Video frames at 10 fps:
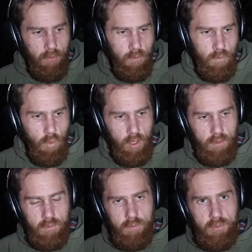what
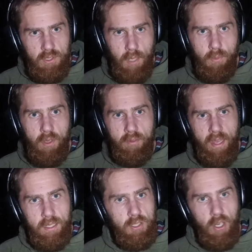some have
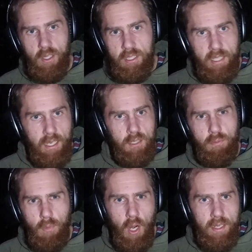anecdotally touted
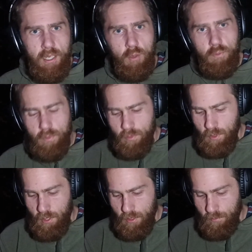might help
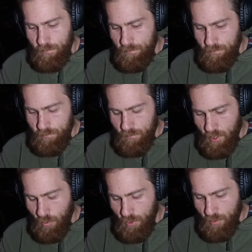
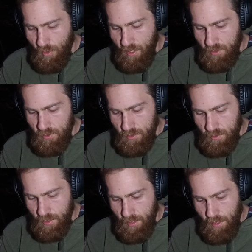help with the paralysis.
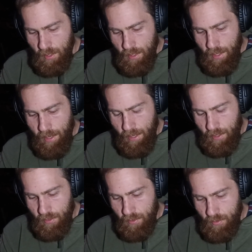
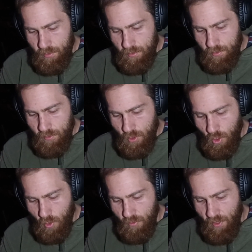And
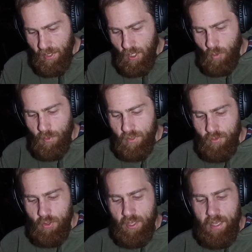call for help
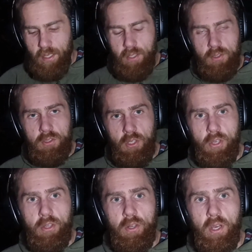if you get
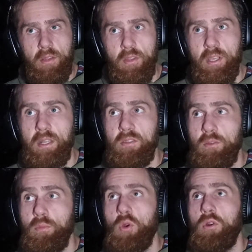concerned. I think it is
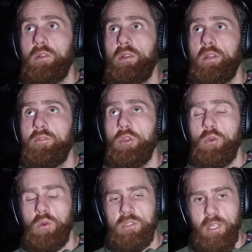important that if
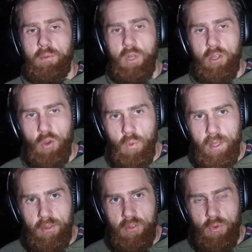you or someone you're
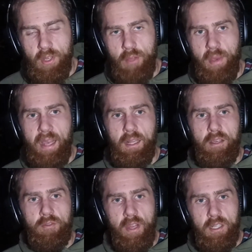with is really badly
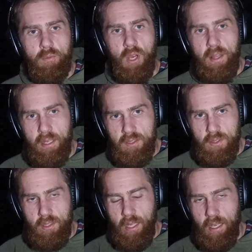affected by this,
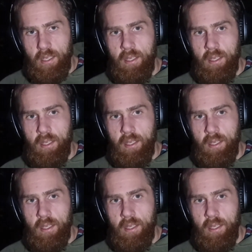that they